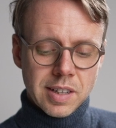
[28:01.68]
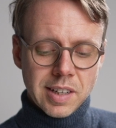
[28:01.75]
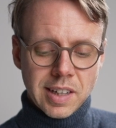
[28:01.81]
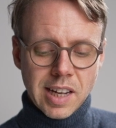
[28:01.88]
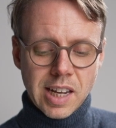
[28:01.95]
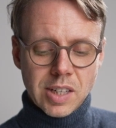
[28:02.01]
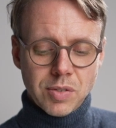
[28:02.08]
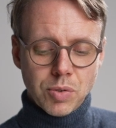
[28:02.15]
the
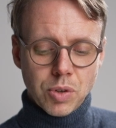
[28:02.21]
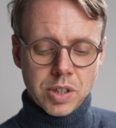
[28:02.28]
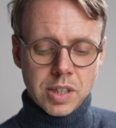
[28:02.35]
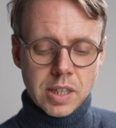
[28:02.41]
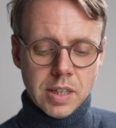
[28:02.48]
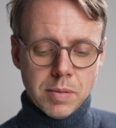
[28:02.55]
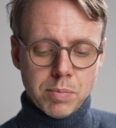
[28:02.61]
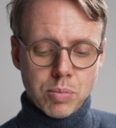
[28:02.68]
case for
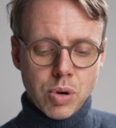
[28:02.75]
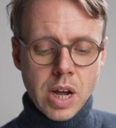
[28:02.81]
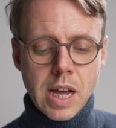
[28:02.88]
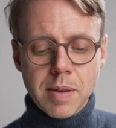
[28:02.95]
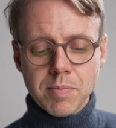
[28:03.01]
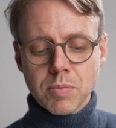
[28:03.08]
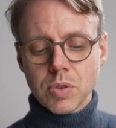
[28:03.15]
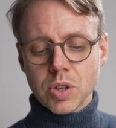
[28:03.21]
t
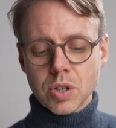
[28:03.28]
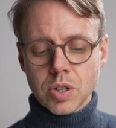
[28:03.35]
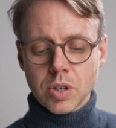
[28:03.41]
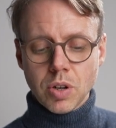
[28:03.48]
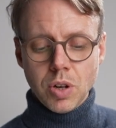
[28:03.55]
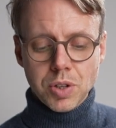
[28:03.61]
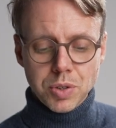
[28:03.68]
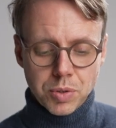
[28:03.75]
prime, which
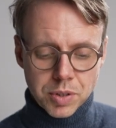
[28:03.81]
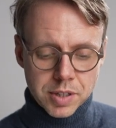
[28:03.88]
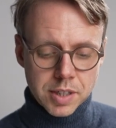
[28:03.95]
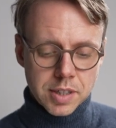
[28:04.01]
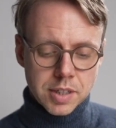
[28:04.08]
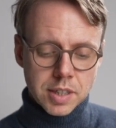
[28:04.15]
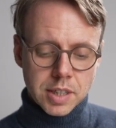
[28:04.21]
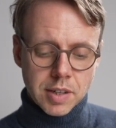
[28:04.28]
also is in
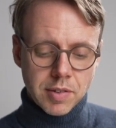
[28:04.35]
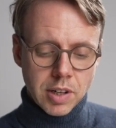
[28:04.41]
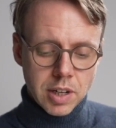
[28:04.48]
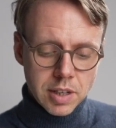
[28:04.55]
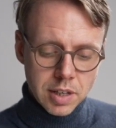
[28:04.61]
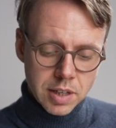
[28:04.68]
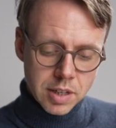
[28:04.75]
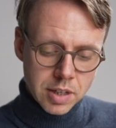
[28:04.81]
this
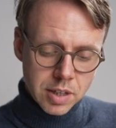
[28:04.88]
interval.